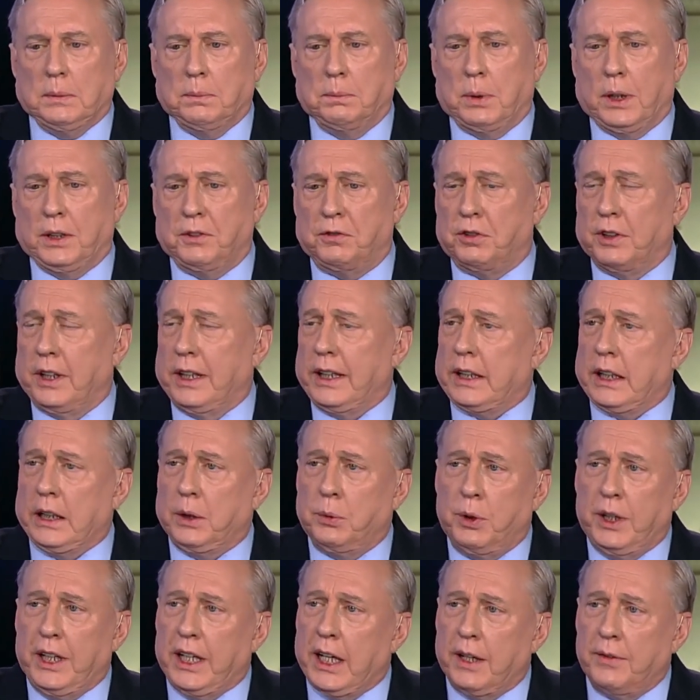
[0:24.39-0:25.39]
But frankly,
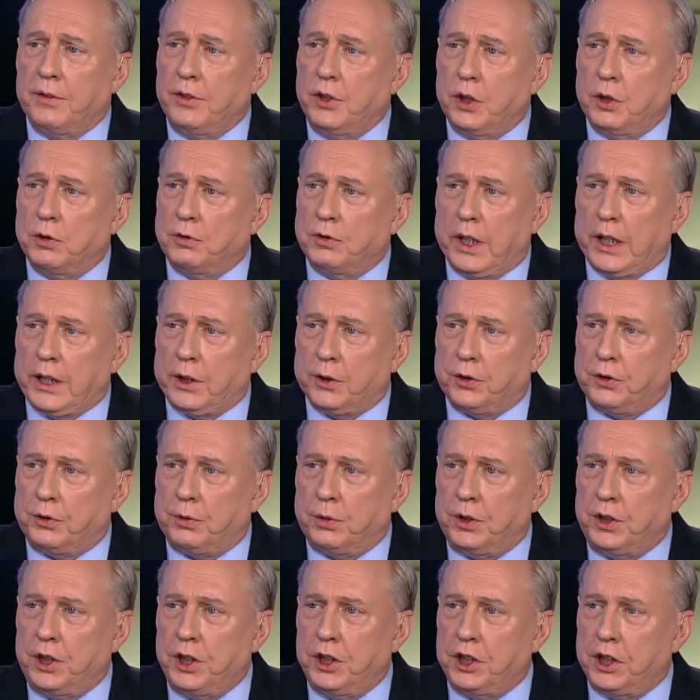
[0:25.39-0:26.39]
we have no vital
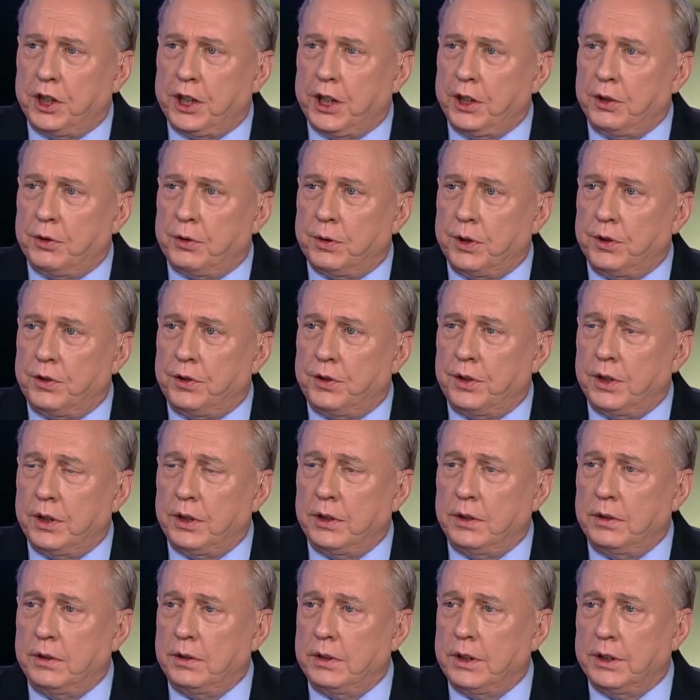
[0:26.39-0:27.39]
strategic interest
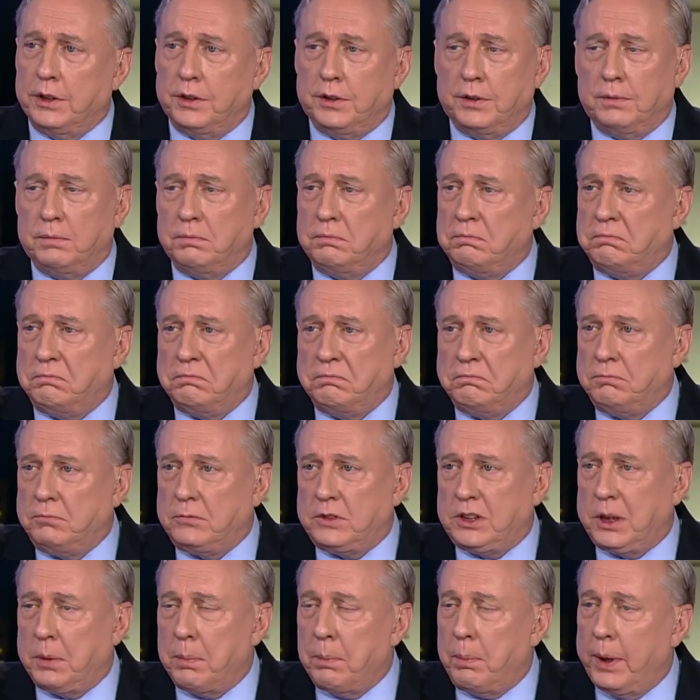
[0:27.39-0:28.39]
that, that
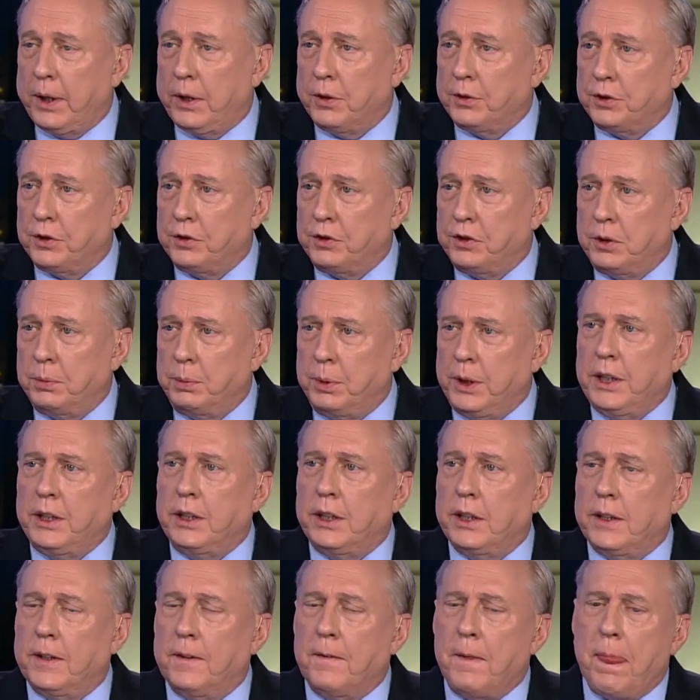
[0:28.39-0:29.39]
compels us to be
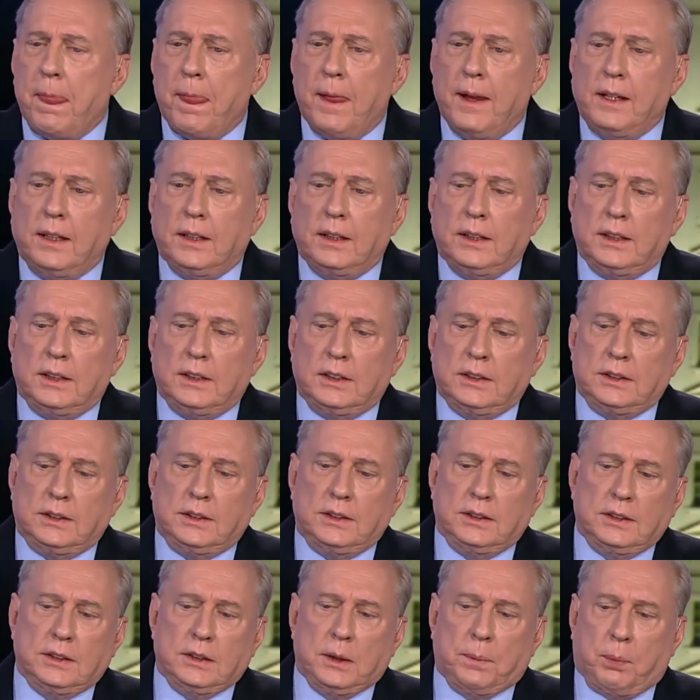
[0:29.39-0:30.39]
there
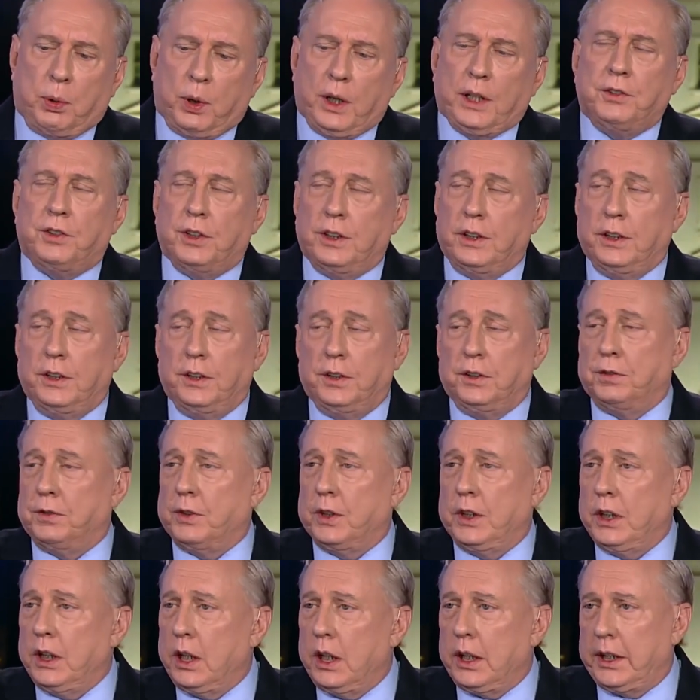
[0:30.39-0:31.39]
the president is
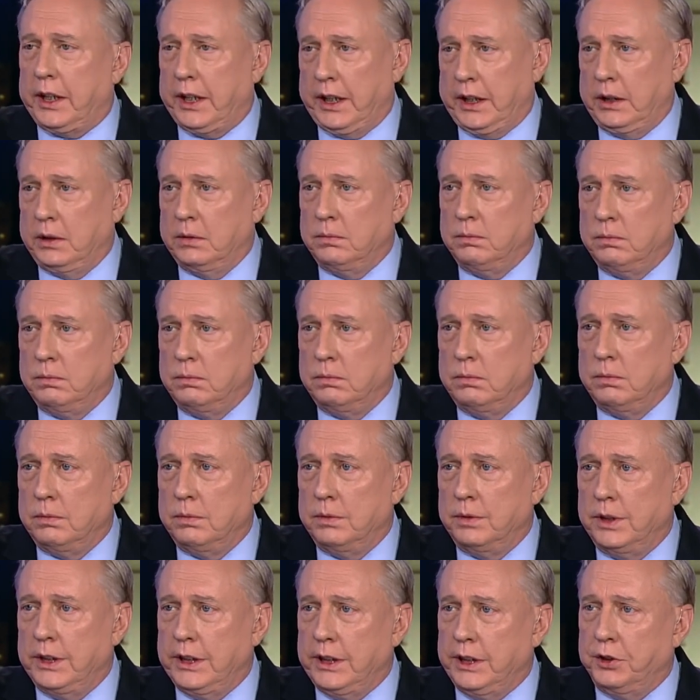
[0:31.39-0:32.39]
very lucky.
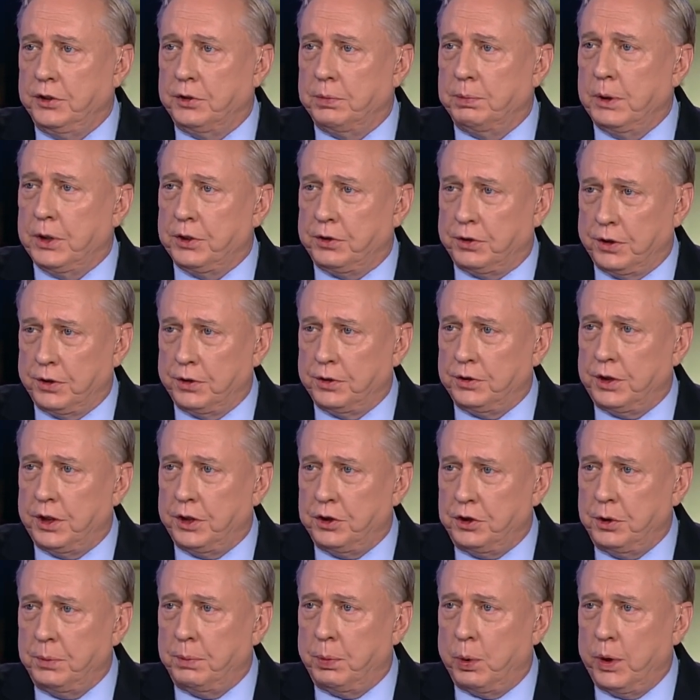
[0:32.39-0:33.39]
These missiles,
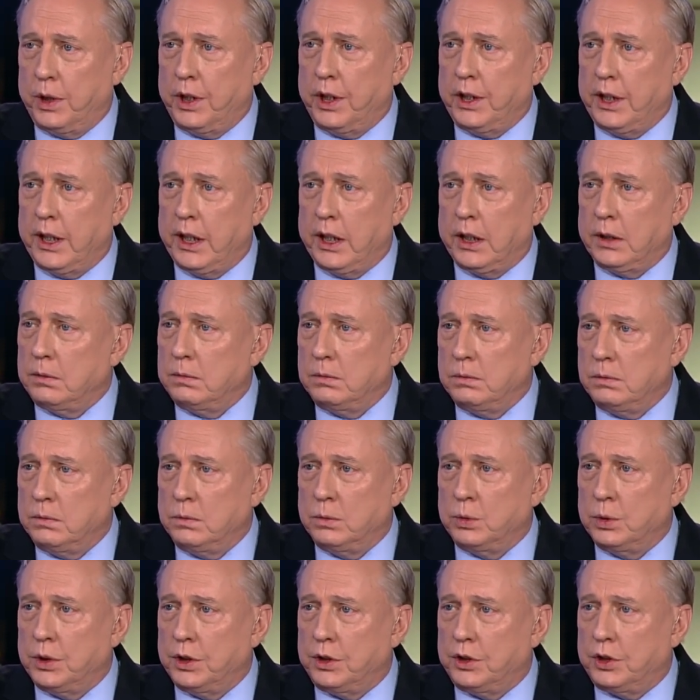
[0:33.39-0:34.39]
as you pointed out,
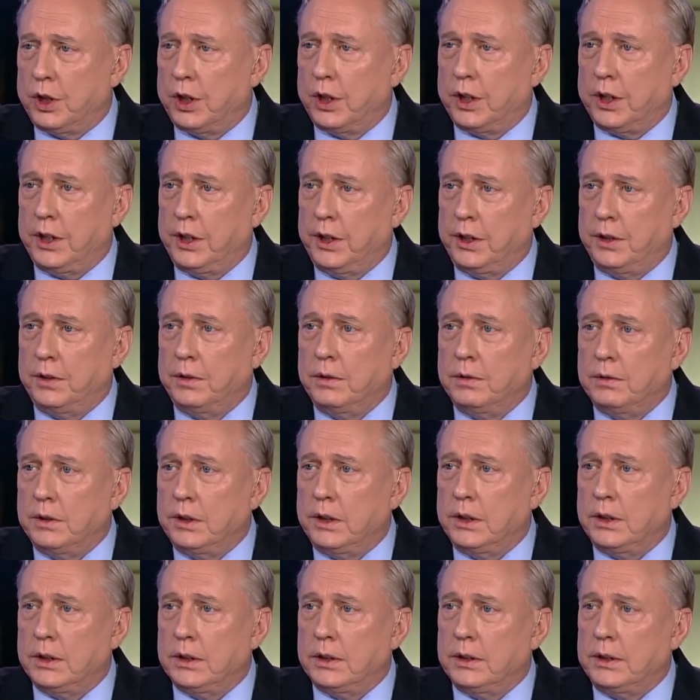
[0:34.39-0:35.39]
were targeted
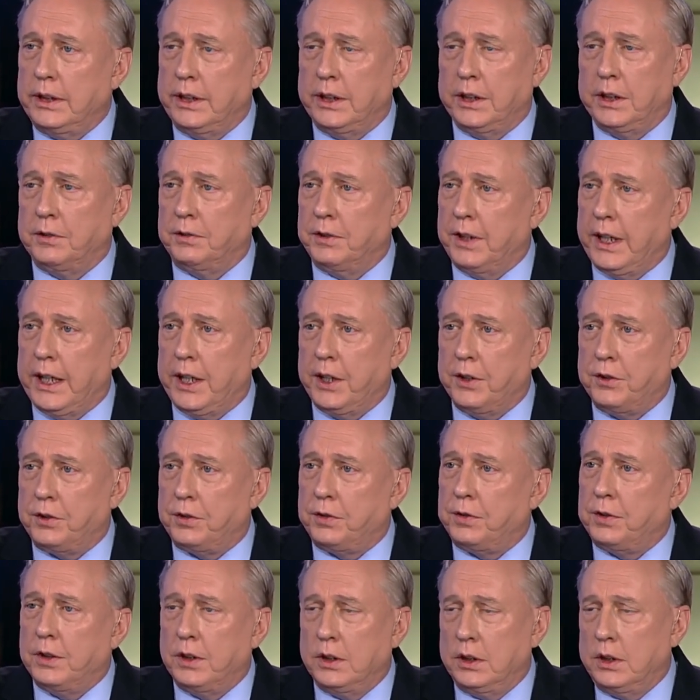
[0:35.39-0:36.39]
uh, in
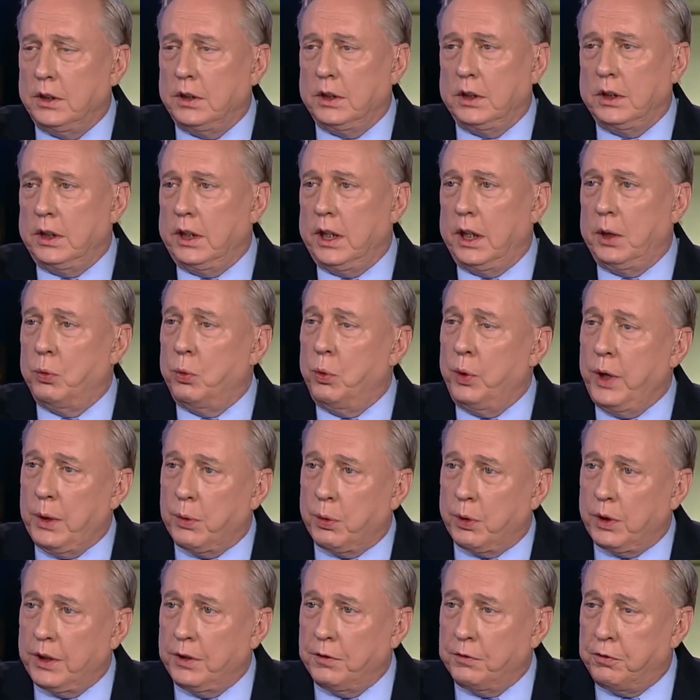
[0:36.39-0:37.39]
advance, and we
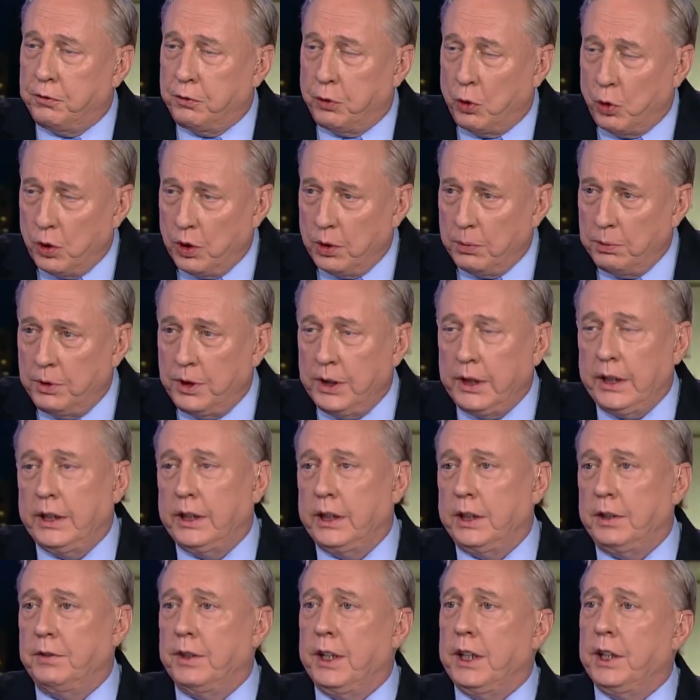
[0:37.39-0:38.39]
were informed
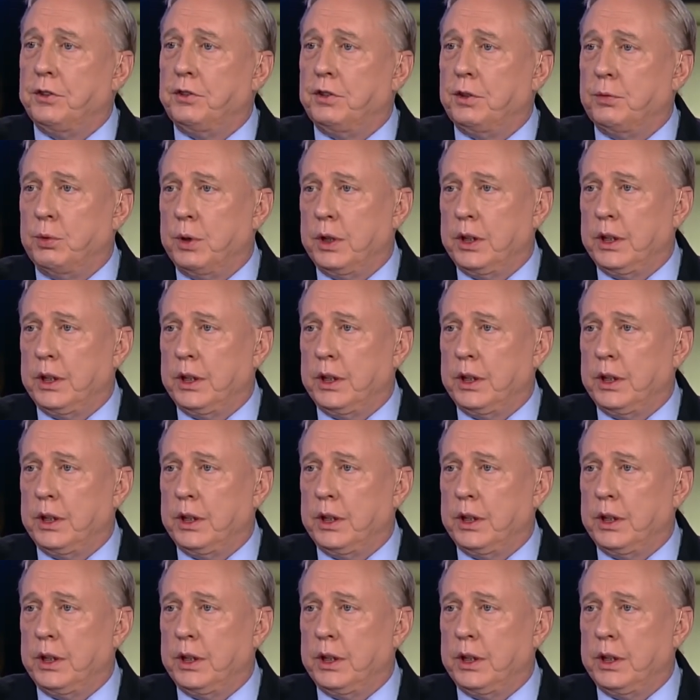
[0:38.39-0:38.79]
in advance of